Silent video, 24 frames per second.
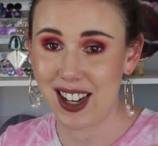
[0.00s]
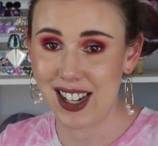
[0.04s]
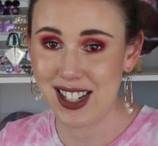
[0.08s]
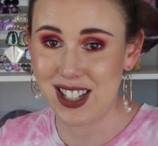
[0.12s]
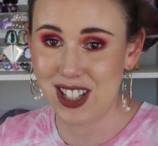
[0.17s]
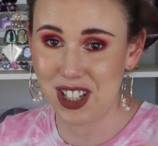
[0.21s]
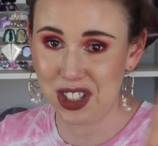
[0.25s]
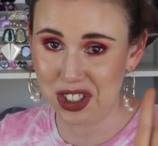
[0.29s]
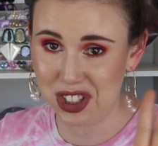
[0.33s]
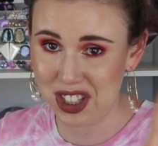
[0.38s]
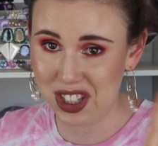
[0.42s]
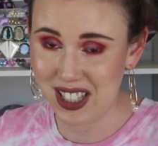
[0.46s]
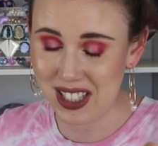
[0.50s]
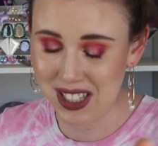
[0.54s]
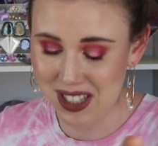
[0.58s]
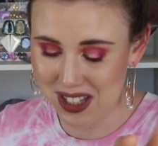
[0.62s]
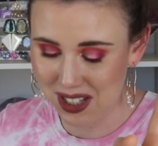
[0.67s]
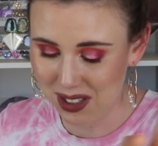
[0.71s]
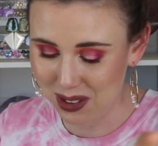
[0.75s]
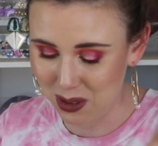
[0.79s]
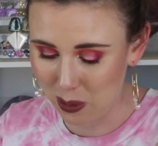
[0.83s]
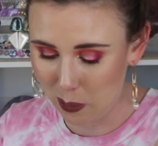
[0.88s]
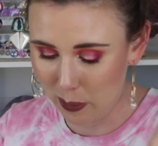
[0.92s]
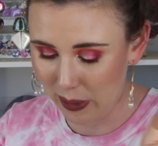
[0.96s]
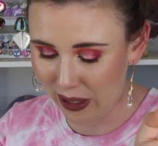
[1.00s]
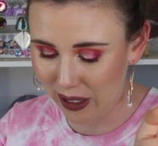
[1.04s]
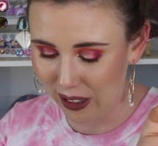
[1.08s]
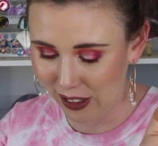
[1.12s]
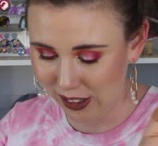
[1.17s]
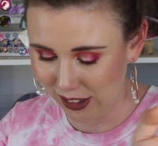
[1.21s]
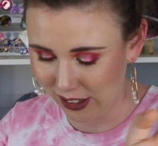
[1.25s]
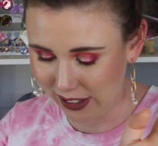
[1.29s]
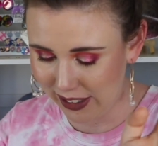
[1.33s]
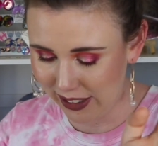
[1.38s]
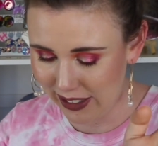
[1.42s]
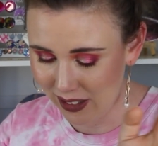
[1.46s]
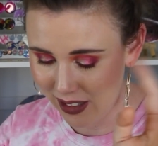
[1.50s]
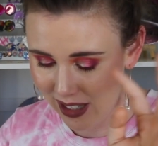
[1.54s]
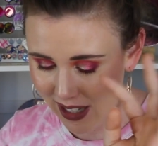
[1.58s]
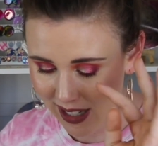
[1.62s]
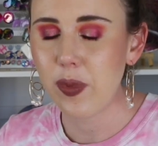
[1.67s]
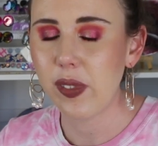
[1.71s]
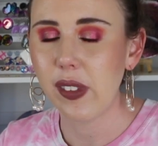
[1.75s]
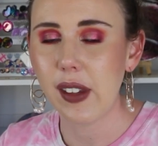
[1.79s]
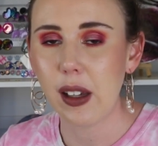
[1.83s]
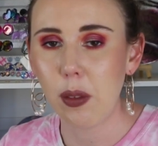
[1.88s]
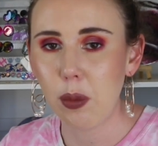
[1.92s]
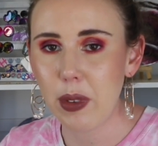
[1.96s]
I just think it's a little bit ugly.
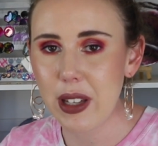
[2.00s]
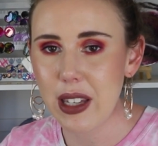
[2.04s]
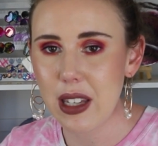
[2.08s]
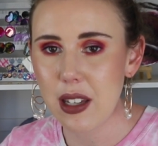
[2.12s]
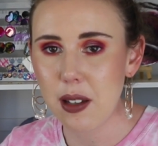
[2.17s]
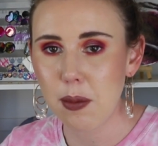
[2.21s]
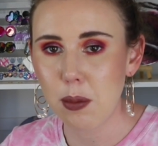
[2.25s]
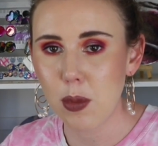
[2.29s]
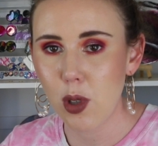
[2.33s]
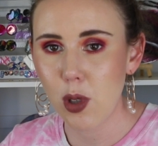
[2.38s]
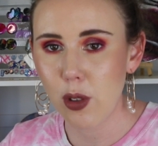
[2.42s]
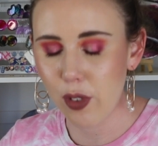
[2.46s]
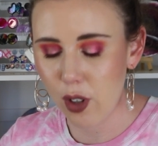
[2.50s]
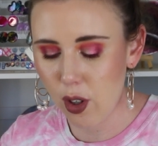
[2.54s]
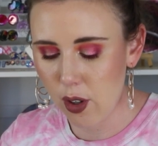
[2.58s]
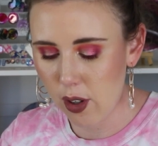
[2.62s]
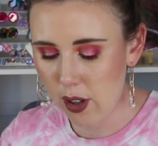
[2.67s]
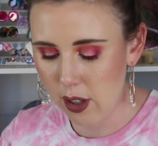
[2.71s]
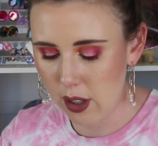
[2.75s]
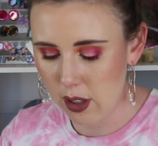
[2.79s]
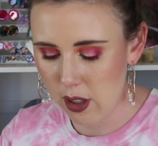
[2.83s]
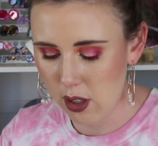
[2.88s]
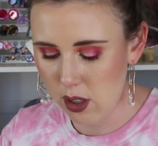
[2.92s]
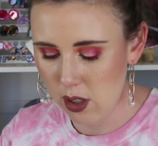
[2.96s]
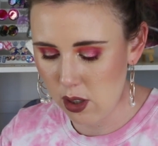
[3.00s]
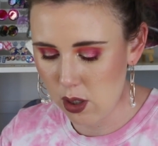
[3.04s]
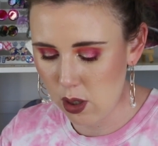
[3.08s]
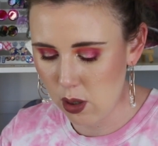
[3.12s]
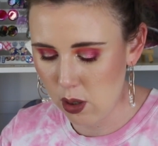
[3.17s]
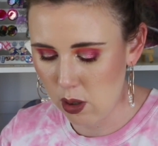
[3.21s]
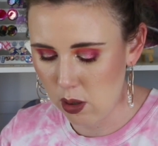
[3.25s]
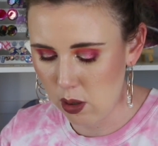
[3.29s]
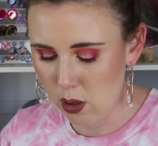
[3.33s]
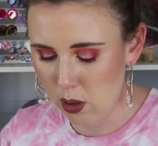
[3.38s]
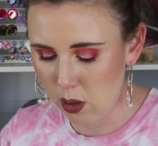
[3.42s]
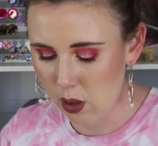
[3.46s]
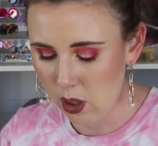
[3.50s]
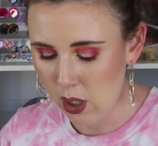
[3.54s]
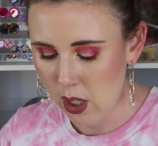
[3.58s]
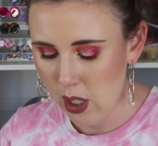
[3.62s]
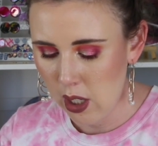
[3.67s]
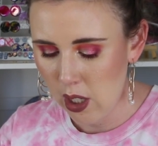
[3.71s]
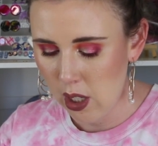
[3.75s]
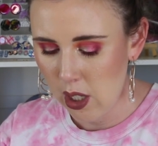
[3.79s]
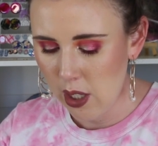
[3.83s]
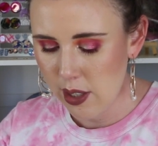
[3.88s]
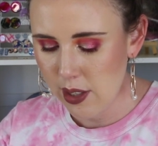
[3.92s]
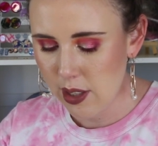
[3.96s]
Then we move on to
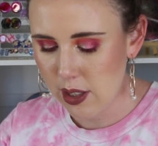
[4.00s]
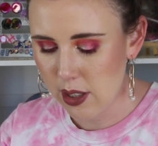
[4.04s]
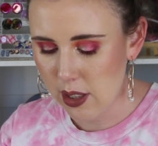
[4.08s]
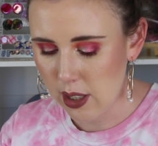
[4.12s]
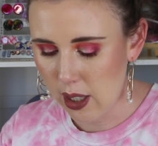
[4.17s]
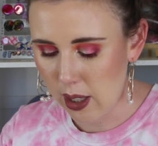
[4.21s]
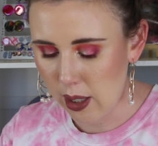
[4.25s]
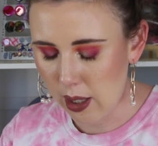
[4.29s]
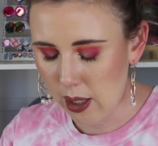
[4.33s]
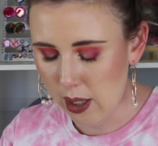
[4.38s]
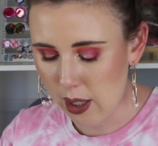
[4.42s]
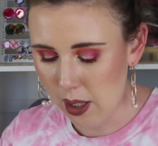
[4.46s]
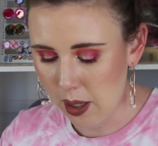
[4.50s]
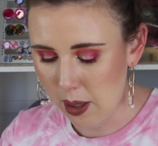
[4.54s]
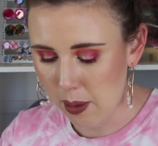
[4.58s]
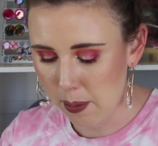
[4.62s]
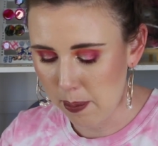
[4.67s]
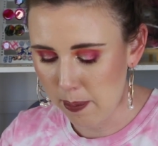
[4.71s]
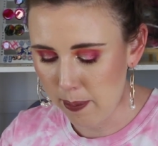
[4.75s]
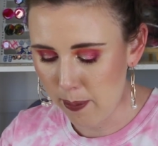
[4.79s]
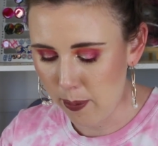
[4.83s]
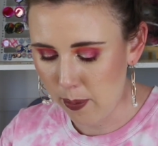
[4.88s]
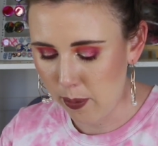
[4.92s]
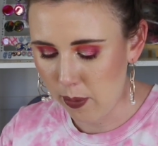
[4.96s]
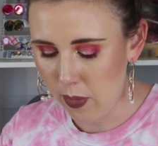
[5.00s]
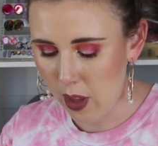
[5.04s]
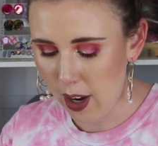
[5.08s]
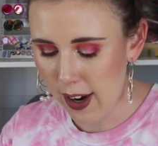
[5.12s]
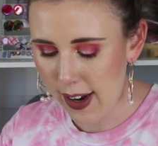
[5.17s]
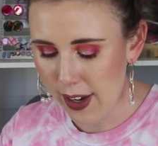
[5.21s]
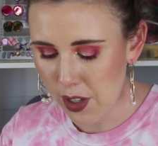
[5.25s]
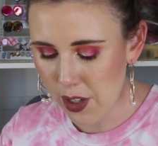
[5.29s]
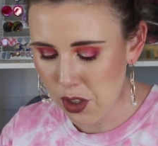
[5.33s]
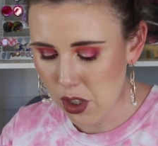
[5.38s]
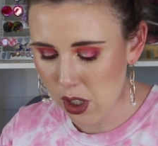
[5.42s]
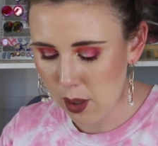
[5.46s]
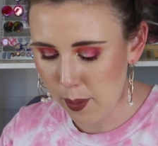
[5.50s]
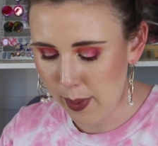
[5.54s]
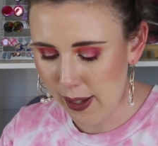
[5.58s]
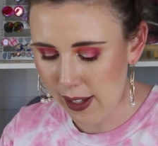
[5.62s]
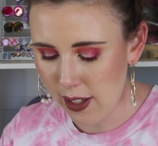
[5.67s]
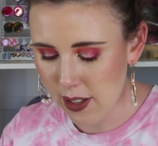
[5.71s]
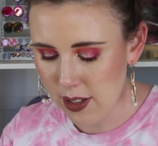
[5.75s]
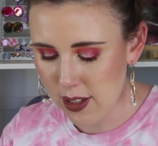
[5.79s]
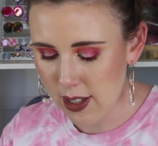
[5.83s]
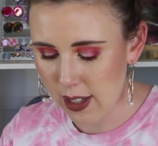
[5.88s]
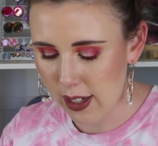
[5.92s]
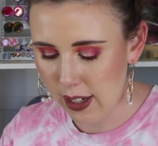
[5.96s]
some eyeshadow
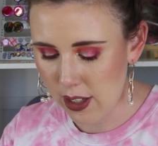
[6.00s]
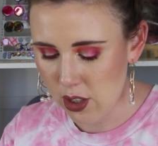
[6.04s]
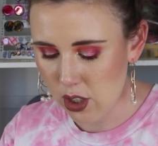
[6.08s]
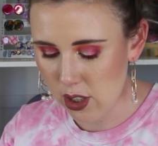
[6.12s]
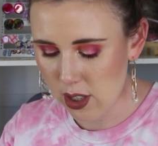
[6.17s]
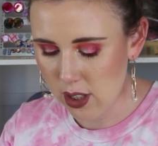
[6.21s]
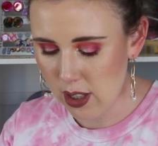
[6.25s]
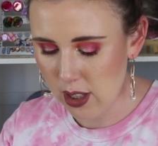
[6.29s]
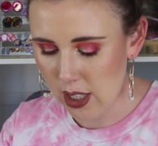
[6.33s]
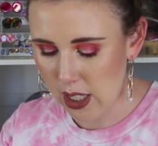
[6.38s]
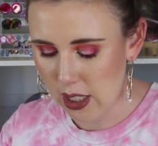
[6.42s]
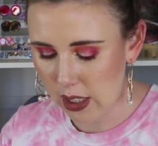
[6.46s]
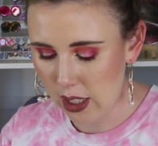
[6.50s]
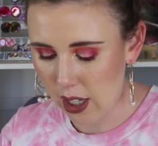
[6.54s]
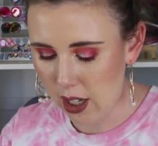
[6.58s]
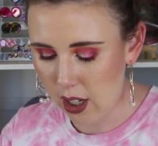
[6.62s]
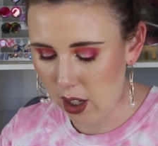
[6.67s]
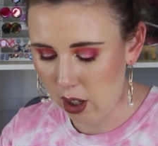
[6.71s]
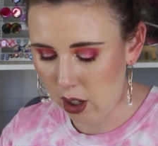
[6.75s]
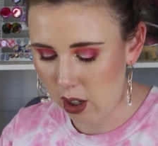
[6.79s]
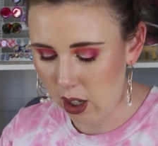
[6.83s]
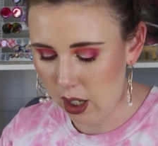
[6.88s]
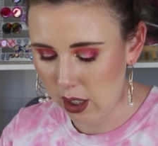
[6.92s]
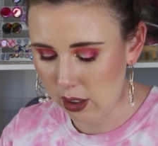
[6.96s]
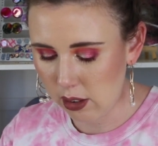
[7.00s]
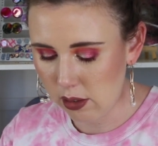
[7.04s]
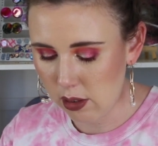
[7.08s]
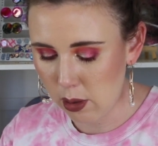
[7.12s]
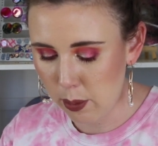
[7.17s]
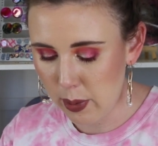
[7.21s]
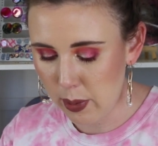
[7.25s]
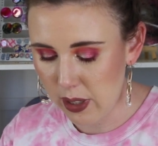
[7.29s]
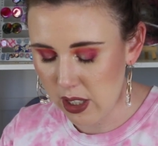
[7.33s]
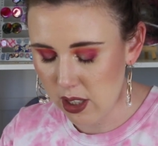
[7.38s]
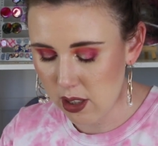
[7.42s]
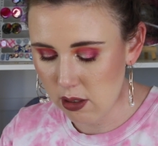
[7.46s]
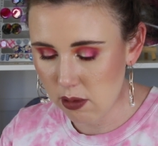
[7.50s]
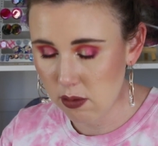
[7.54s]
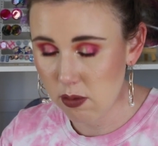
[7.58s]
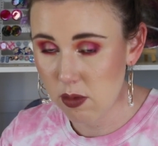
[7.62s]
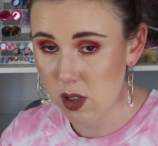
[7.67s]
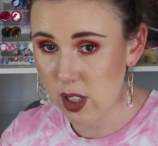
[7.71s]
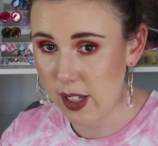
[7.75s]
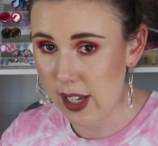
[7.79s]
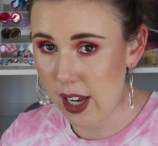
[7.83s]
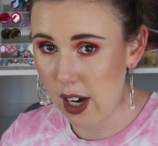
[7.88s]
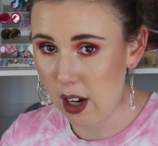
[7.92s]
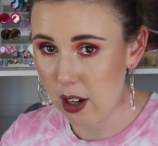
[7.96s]
palettes that I just think are a little bit
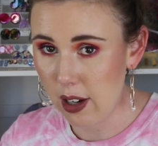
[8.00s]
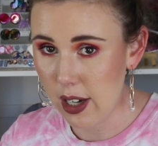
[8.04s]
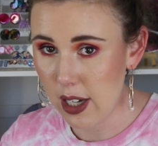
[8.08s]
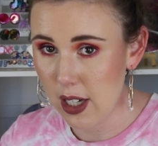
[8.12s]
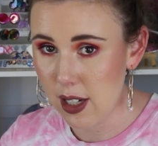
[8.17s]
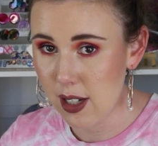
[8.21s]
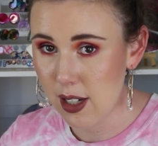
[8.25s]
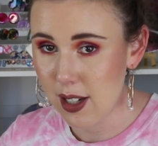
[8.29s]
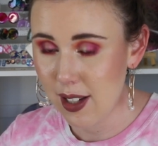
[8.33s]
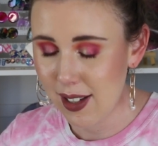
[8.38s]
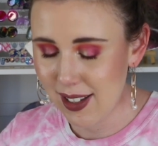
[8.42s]
scary.